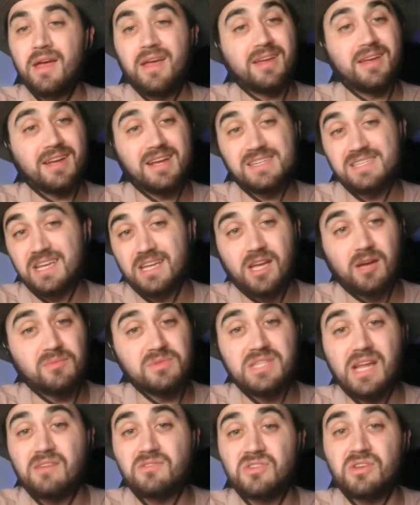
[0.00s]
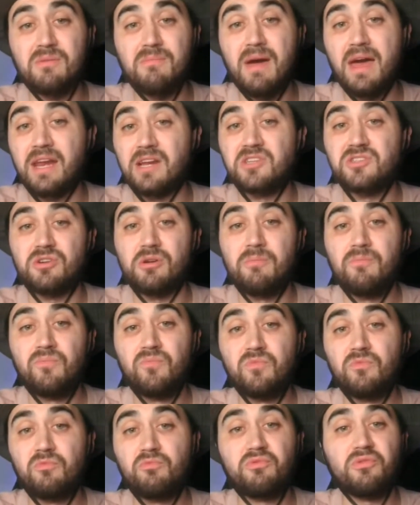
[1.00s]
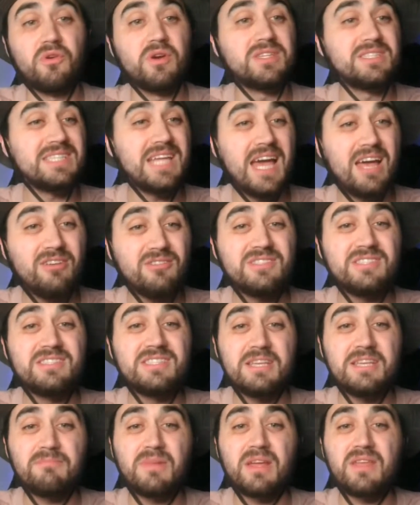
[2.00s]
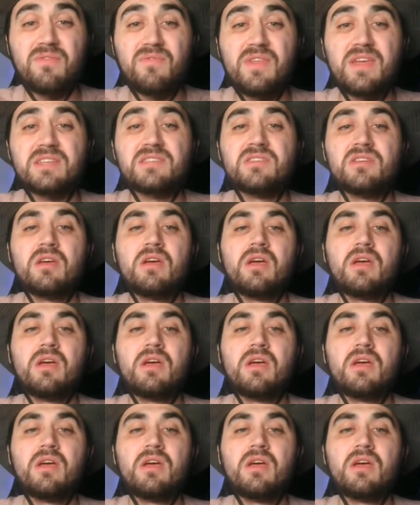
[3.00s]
Because it comes down to the manager. For a talented team like this,